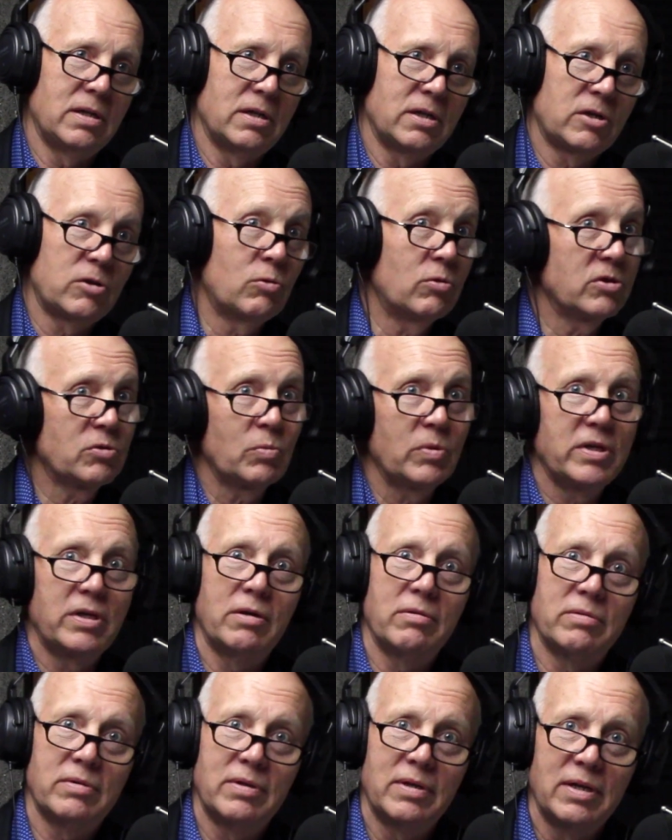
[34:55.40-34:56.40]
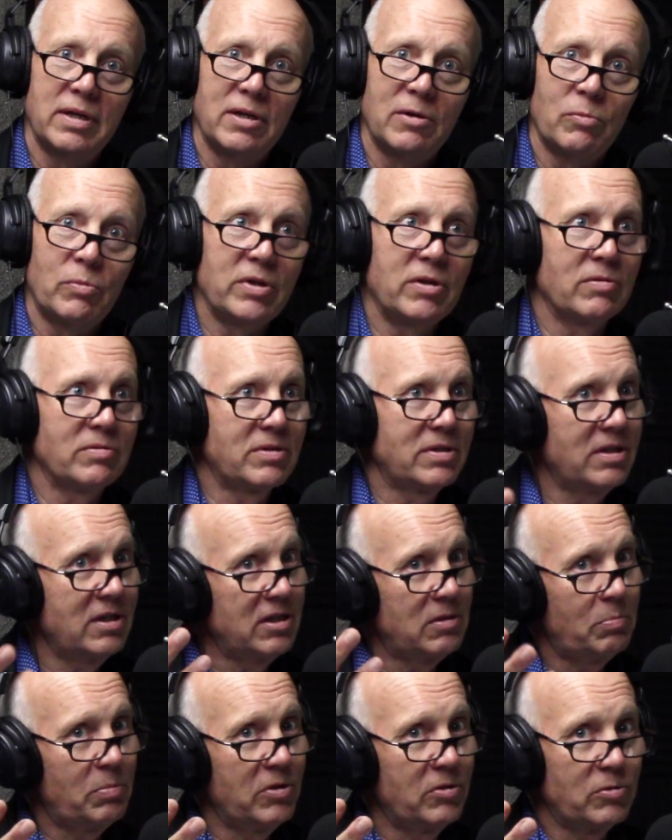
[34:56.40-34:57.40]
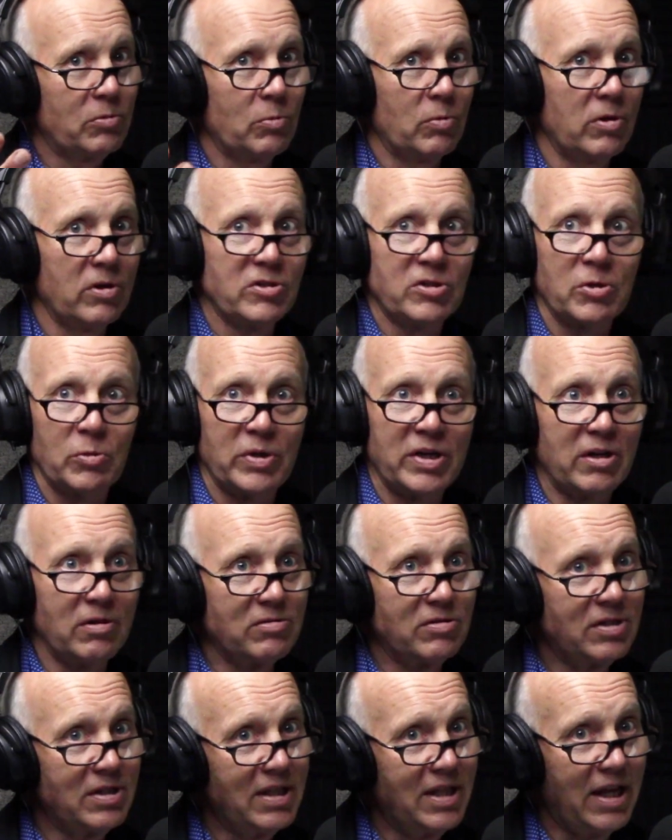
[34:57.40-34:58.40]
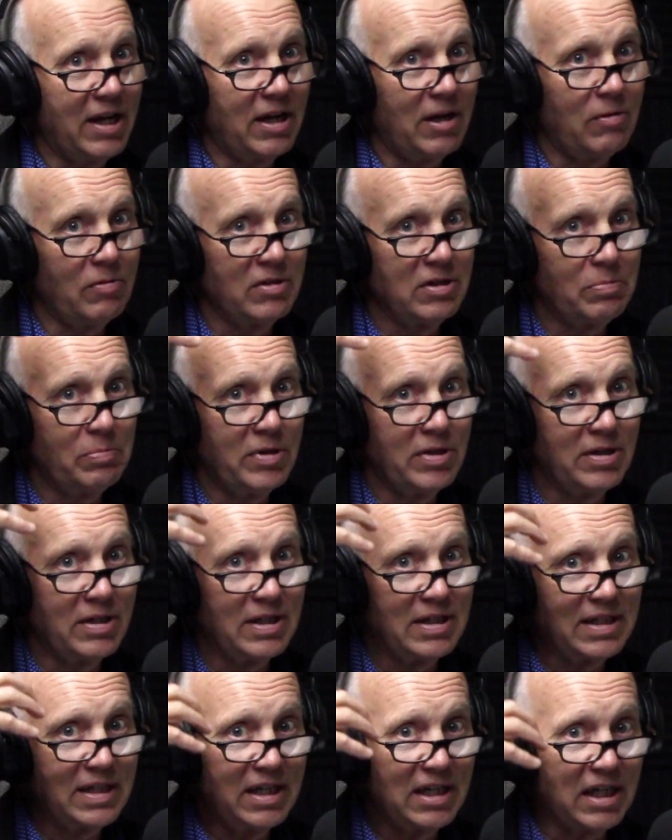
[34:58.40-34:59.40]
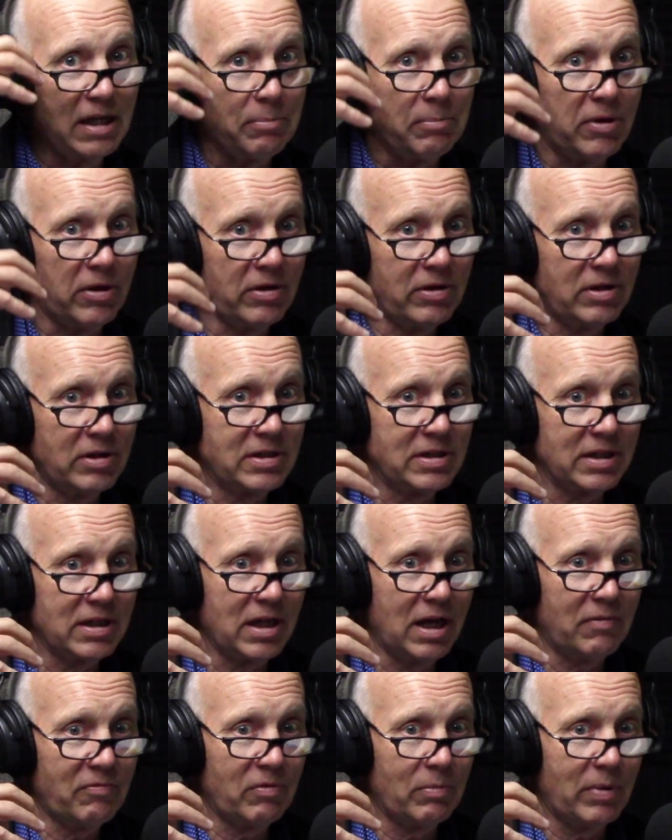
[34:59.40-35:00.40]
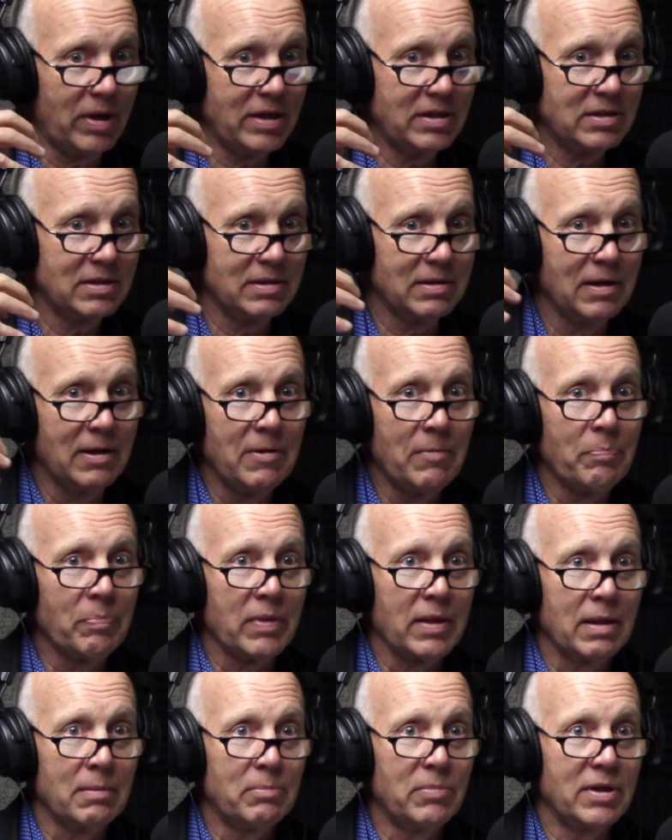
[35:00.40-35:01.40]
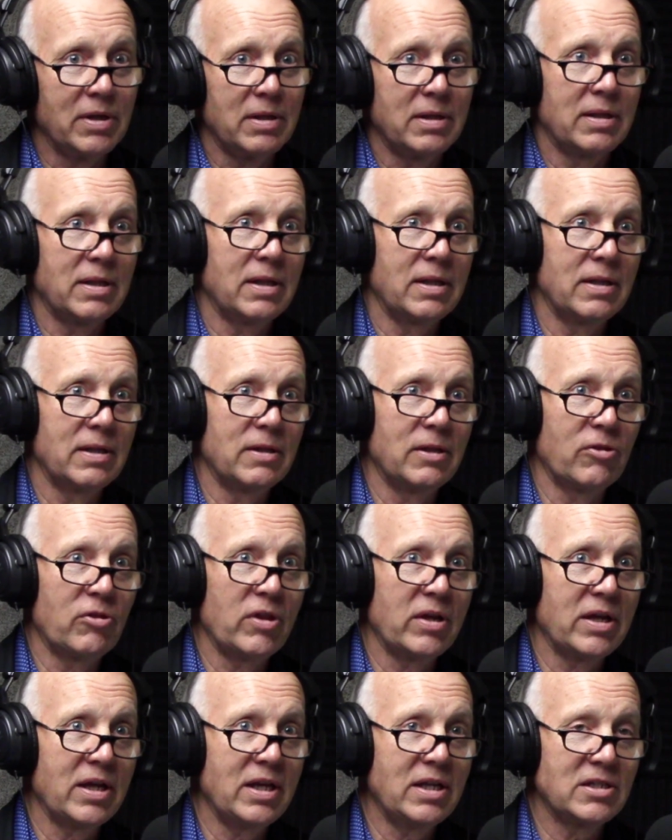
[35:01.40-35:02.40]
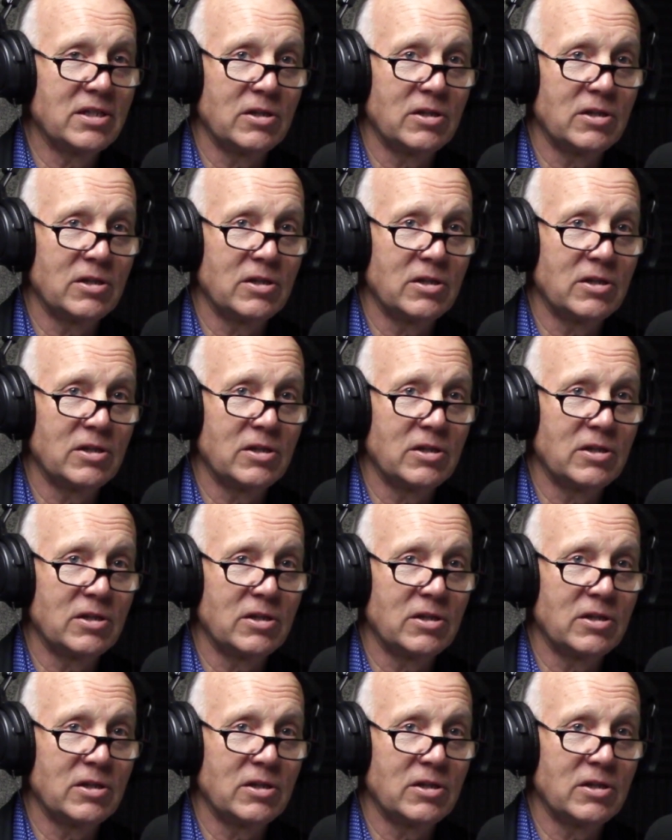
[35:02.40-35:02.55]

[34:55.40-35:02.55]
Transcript: of course, we don't see the spiritual world, so we don't see that Holy Spirit descending upon us at confirmation. But the thing is